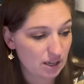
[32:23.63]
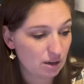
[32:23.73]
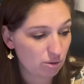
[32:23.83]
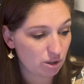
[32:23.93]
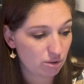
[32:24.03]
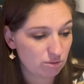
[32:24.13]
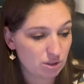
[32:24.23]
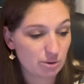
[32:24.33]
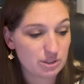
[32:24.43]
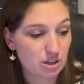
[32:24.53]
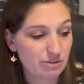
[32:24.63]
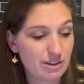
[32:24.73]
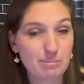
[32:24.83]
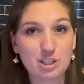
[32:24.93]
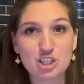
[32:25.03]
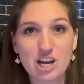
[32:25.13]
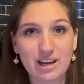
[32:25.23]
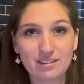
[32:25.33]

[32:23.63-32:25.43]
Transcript: I don't know. Oh, it's our family chat.